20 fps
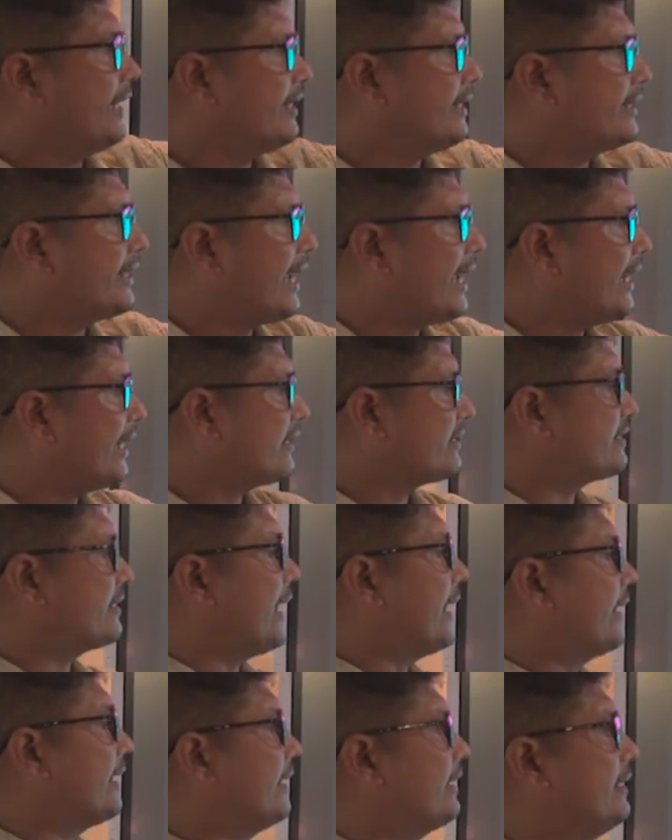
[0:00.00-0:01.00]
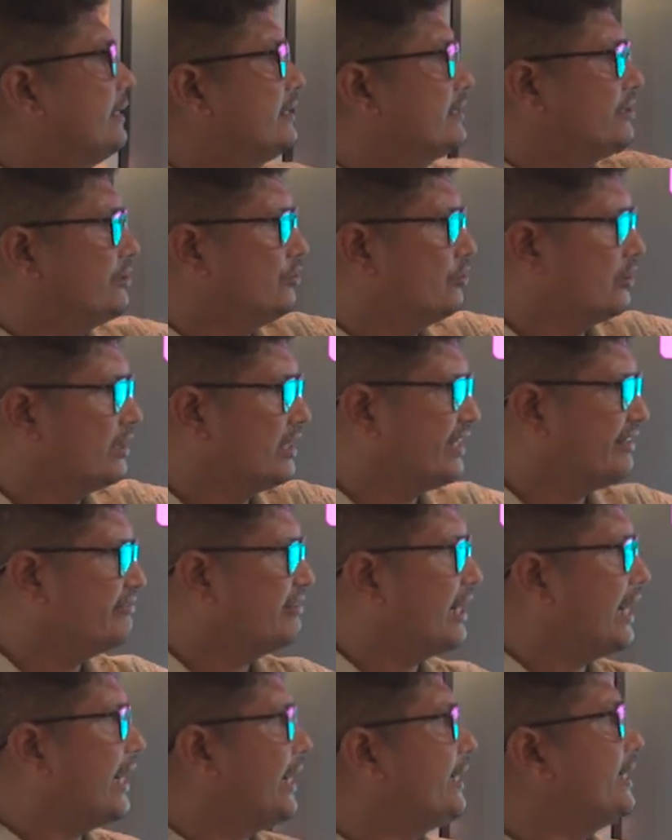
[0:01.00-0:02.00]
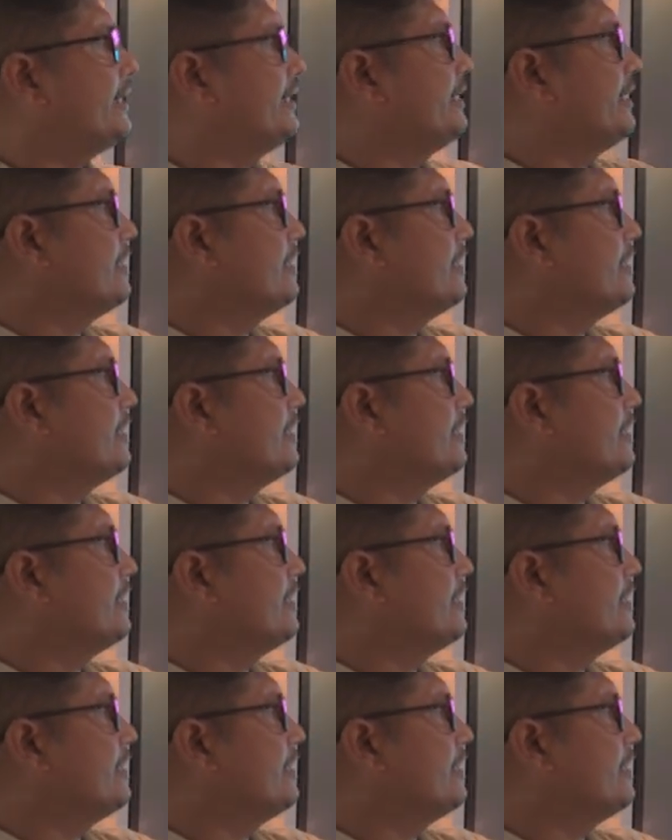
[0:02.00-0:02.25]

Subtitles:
entire cycle is divided